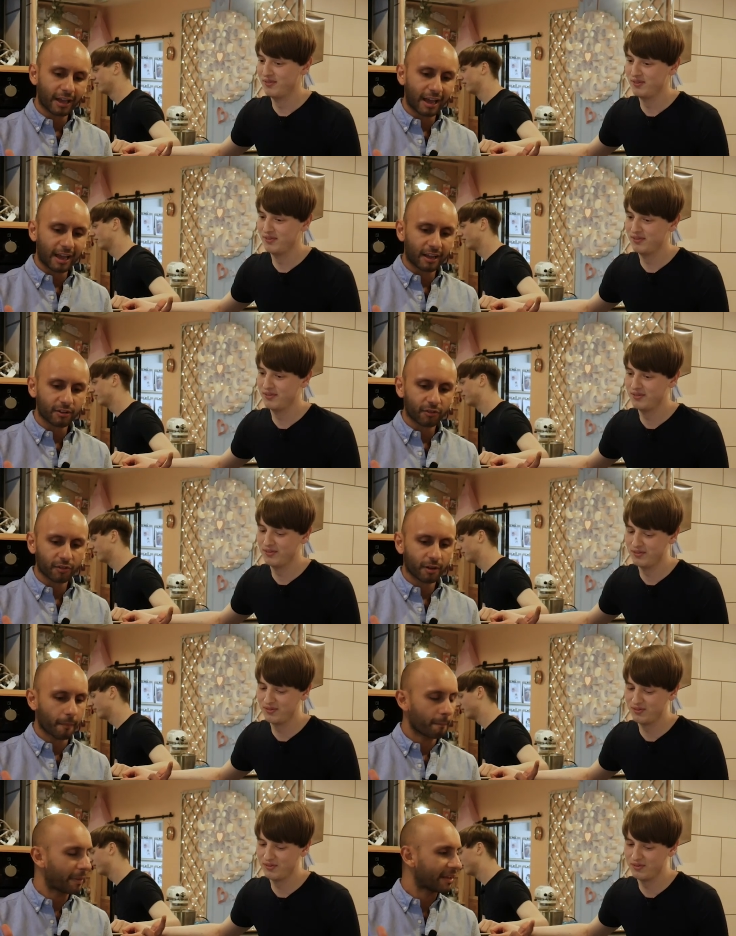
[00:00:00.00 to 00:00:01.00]
Speaker 1: at
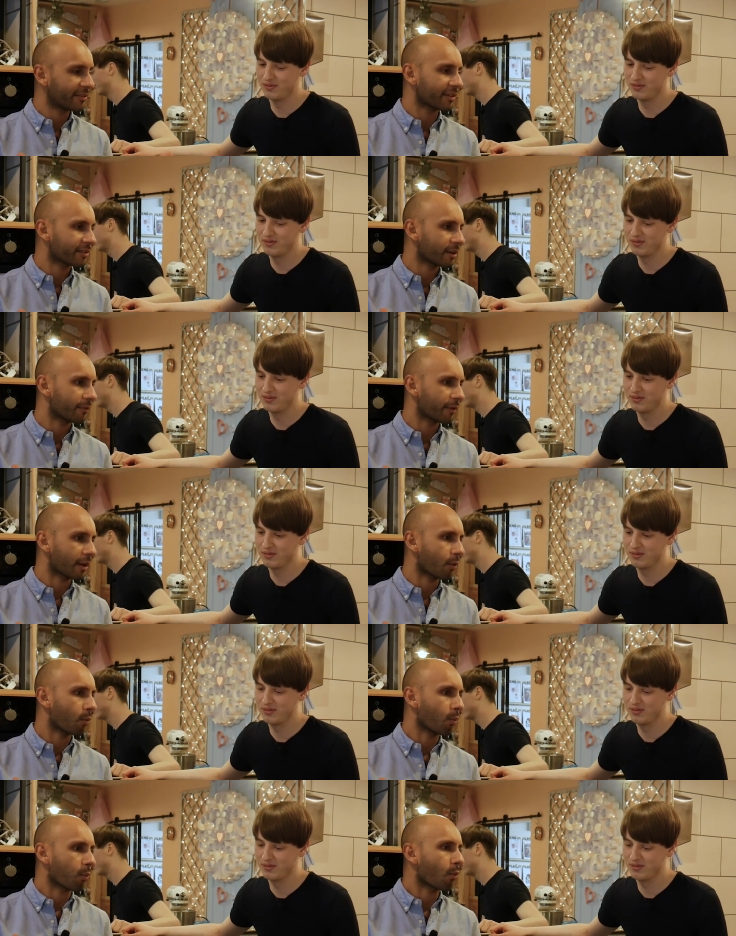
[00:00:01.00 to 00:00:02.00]
basic stuff like
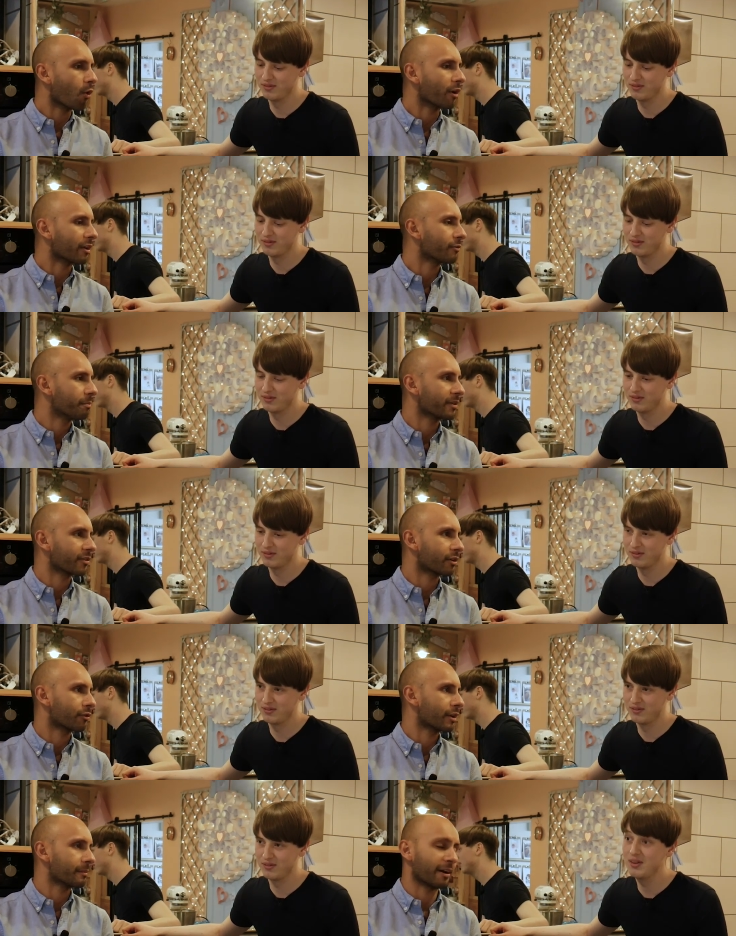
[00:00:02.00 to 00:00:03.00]
what is
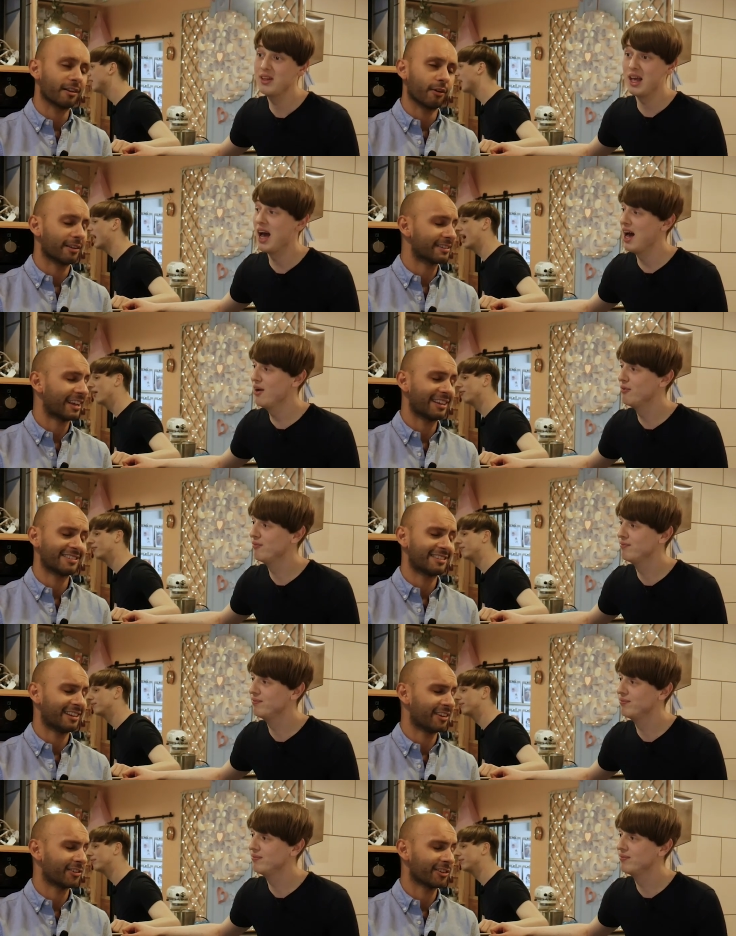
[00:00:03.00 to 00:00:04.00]
buttercream? I know yeah. it tastes
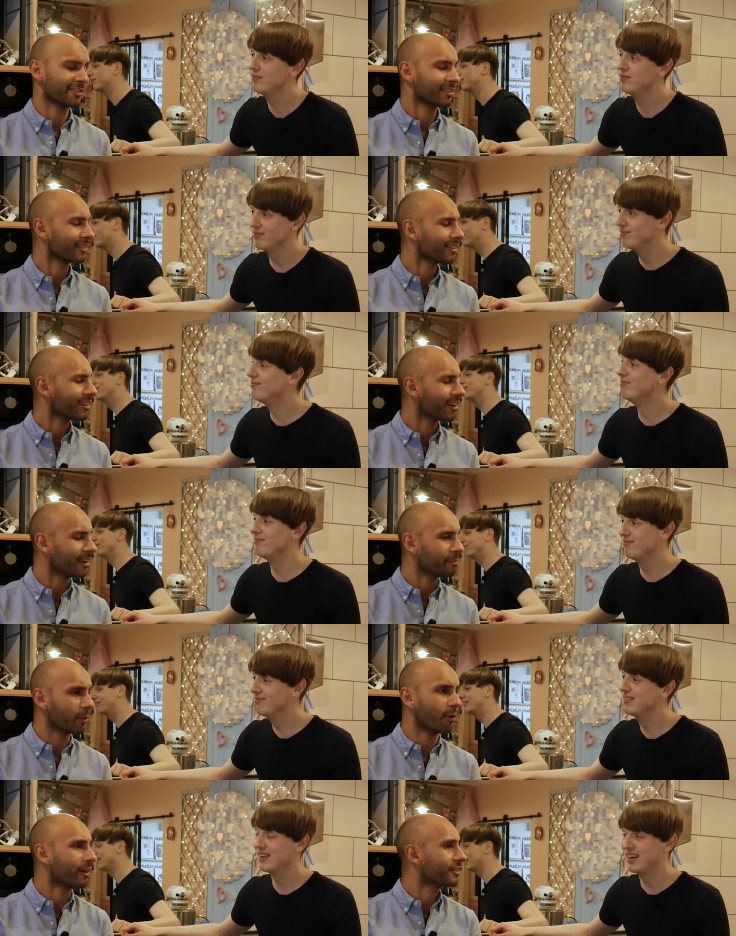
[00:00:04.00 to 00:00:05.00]
delicious, uh, mm, uh,
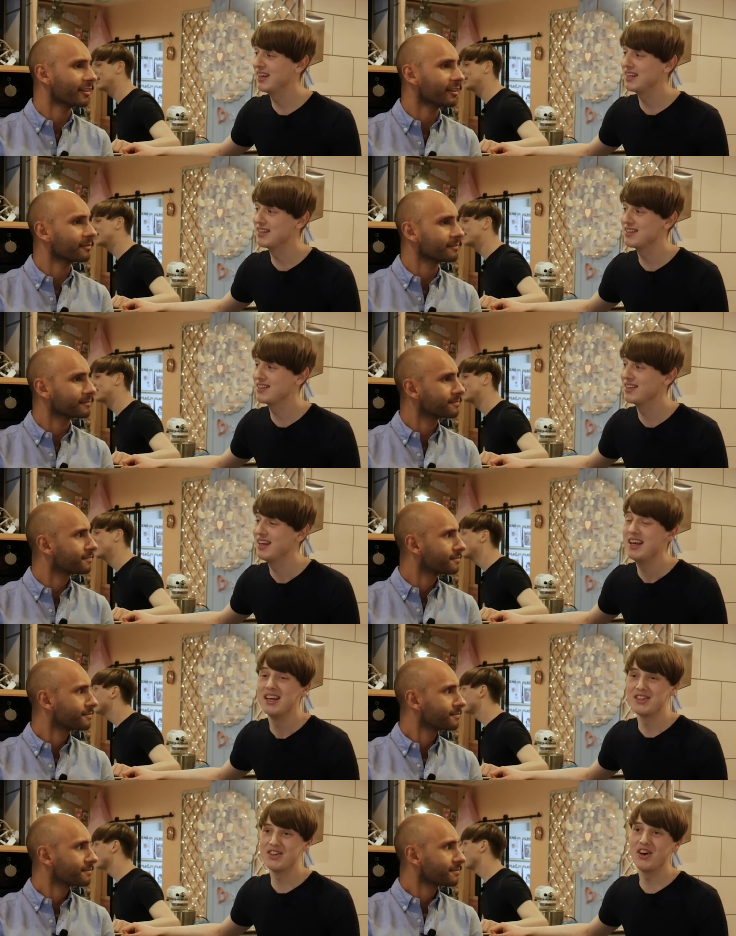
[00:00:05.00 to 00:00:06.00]
but what is it? Is.
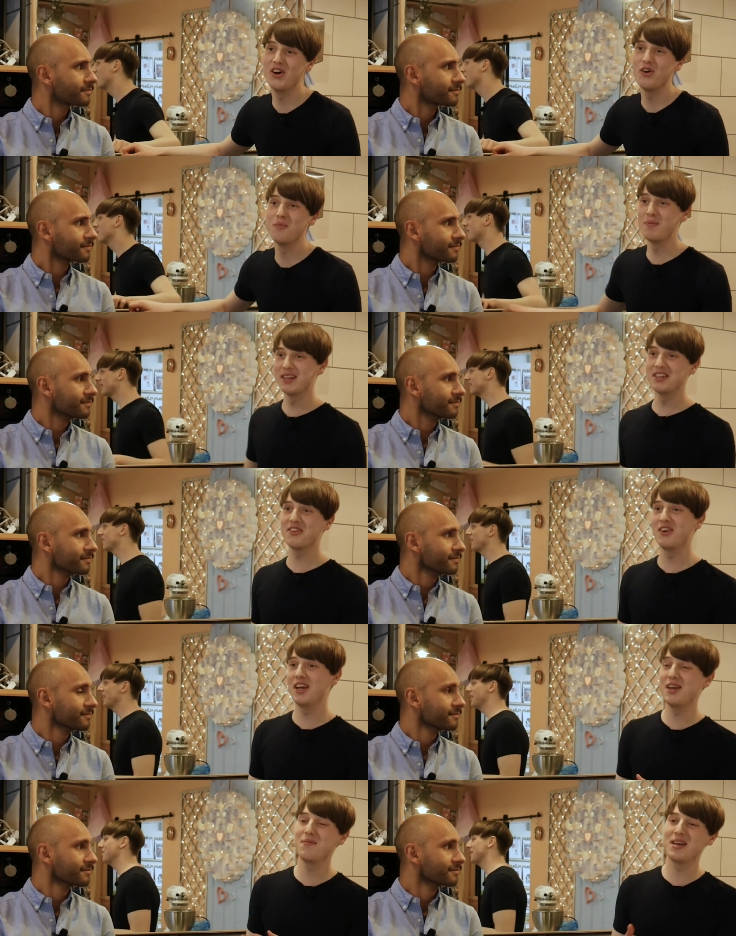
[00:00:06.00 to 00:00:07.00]
Speaker 2: So
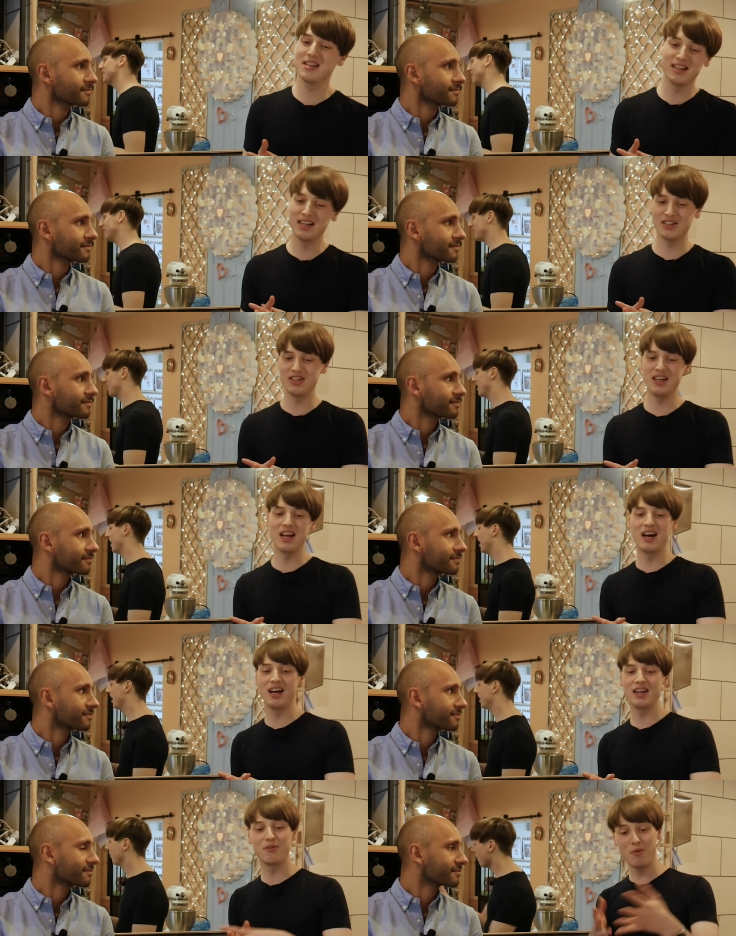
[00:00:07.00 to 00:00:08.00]
buttercream is literally
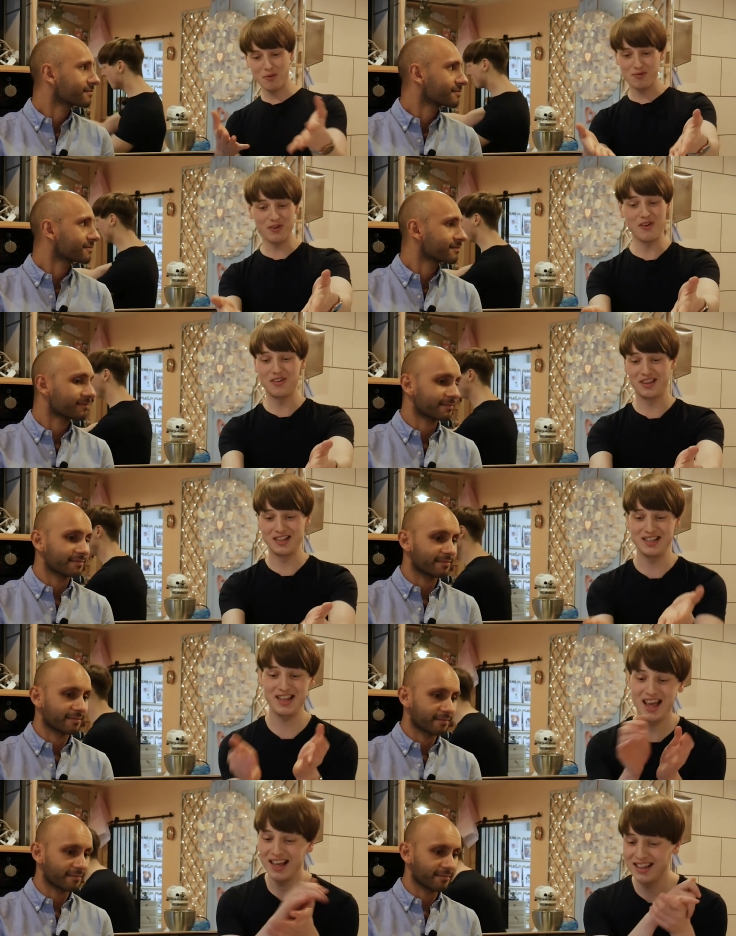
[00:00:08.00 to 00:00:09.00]
like what we've got on these
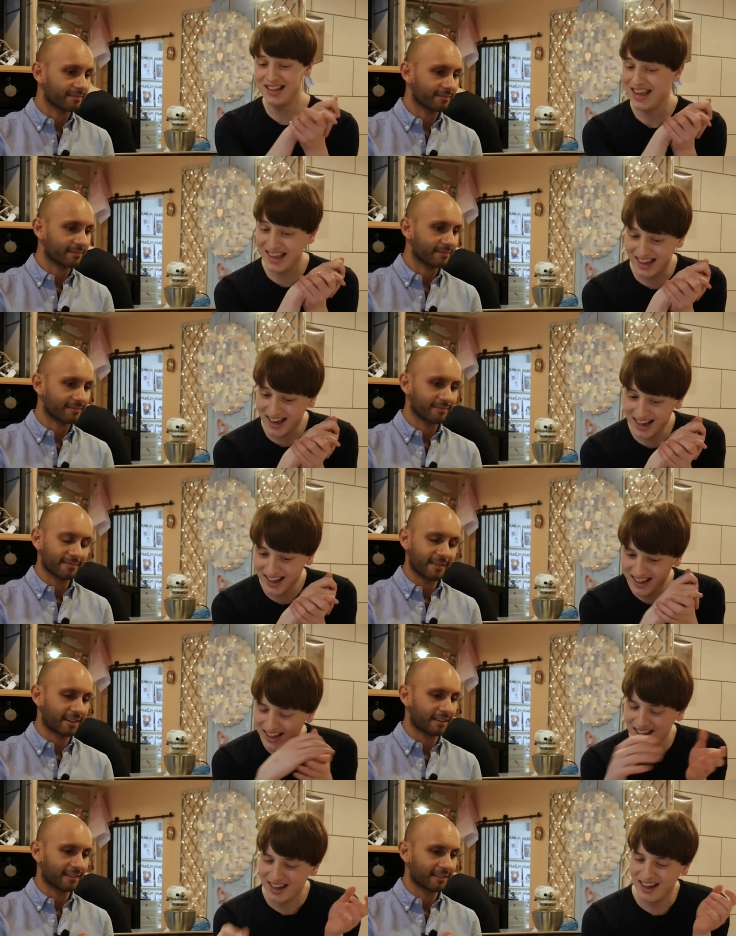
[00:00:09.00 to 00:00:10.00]
cakes here.
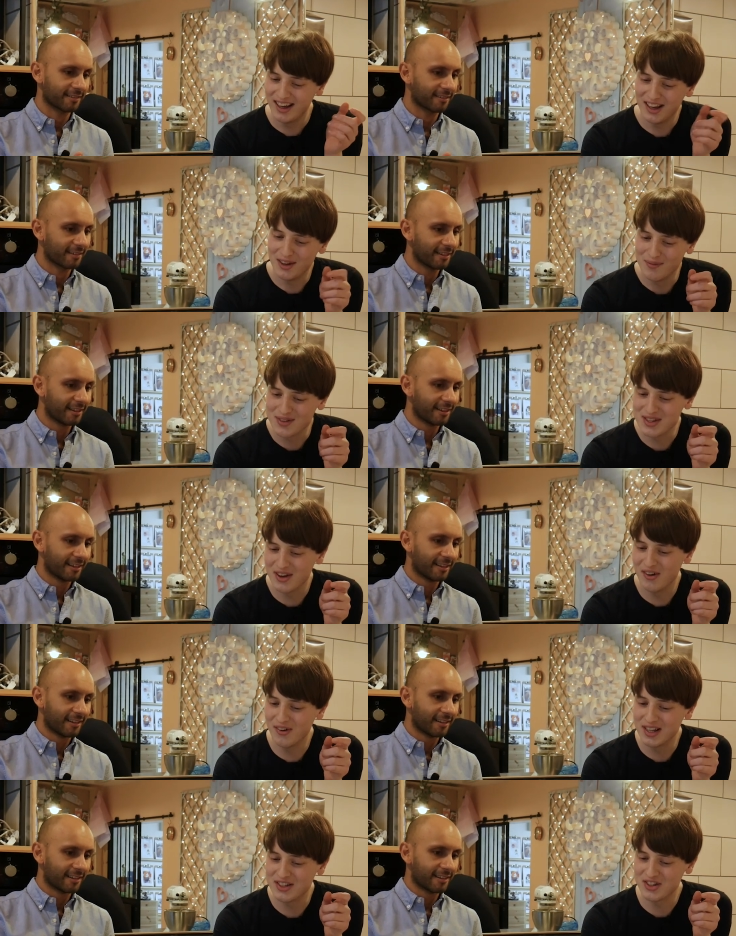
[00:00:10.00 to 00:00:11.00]
Um,
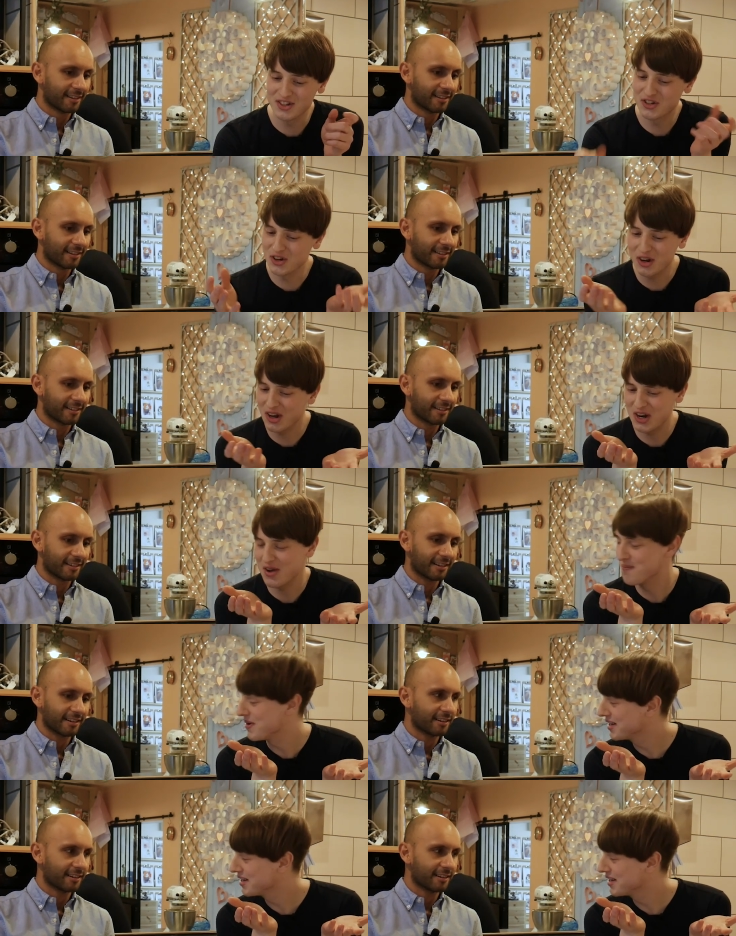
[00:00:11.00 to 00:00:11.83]
so it's just sugar and